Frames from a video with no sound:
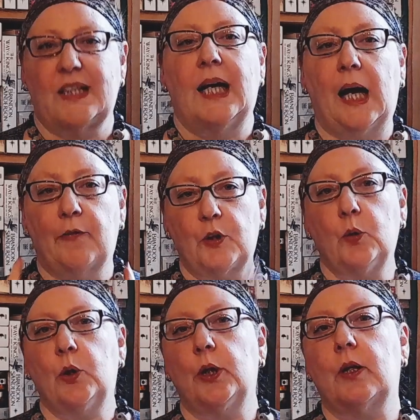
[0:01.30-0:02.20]
Have
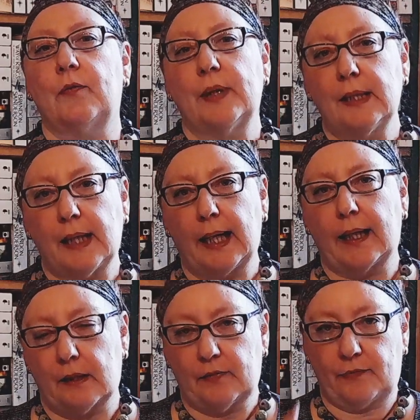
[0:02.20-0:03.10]
you heard of
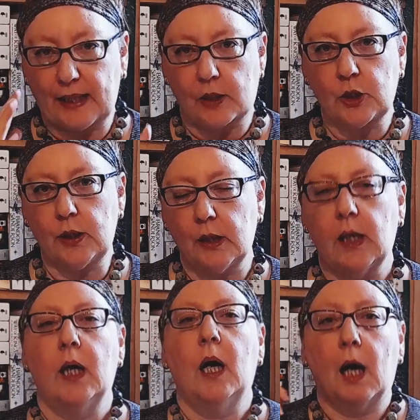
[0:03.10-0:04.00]
interactive fiction?
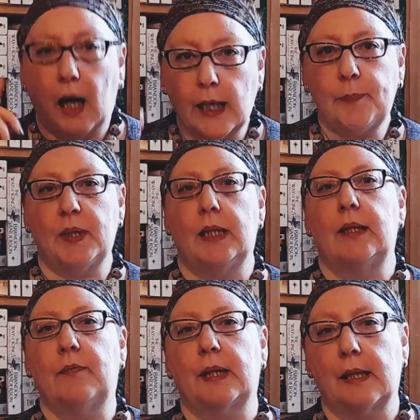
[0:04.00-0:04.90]
I
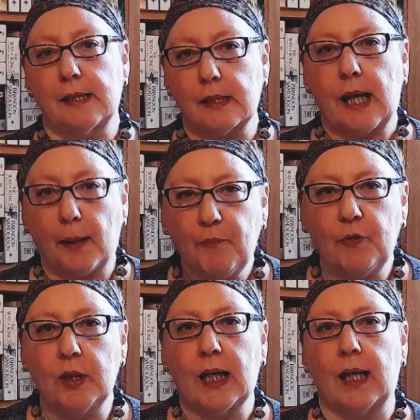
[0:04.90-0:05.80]
believe there is an app
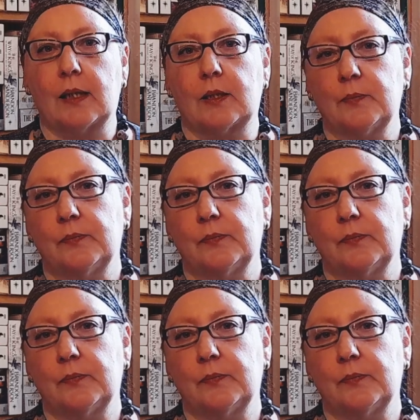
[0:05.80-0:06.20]
for that.